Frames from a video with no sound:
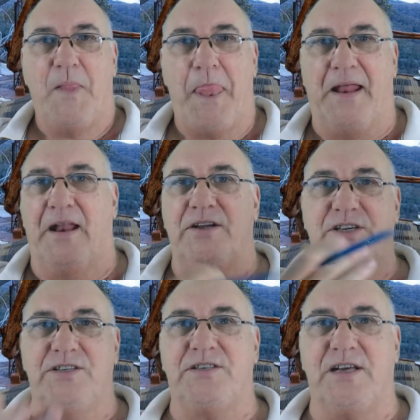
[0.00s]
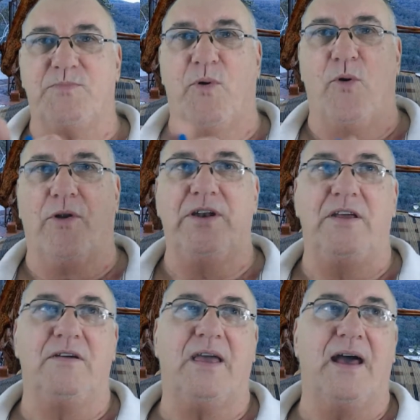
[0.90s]
Now she's just bought a
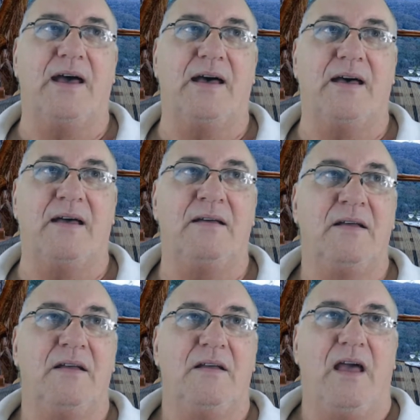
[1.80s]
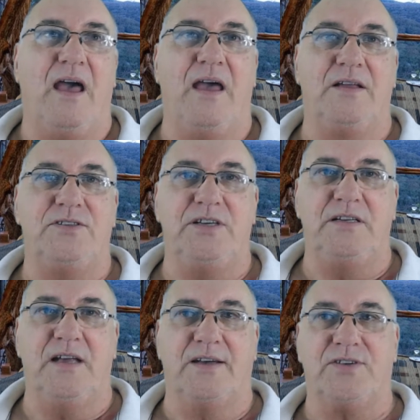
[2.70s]
new car and she
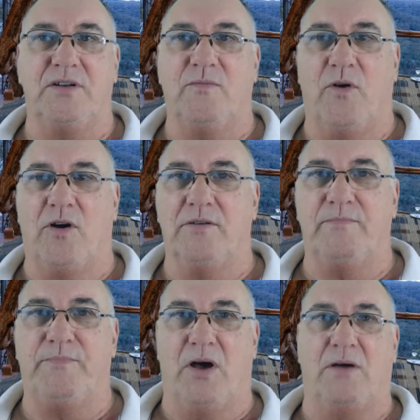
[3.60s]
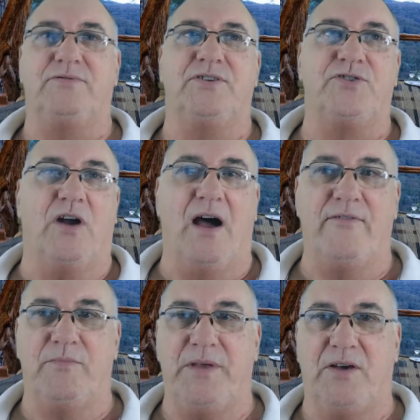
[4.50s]
doesn't want Bob to drive
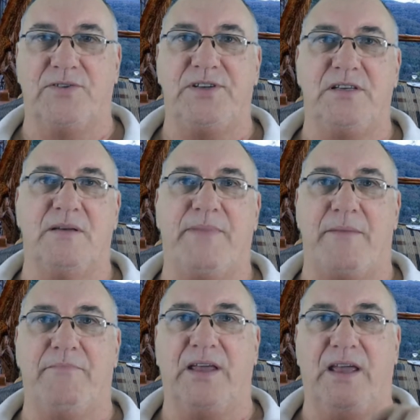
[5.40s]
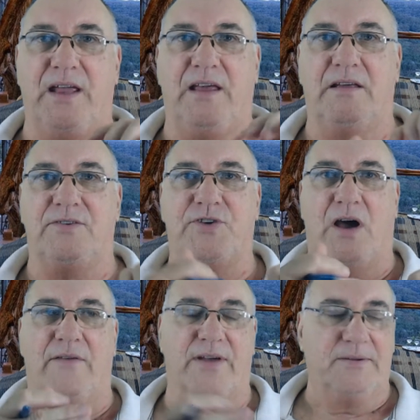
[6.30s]
it because he's a bumbling idiot
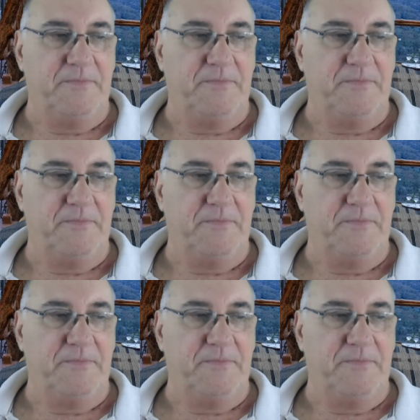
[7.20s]
driver.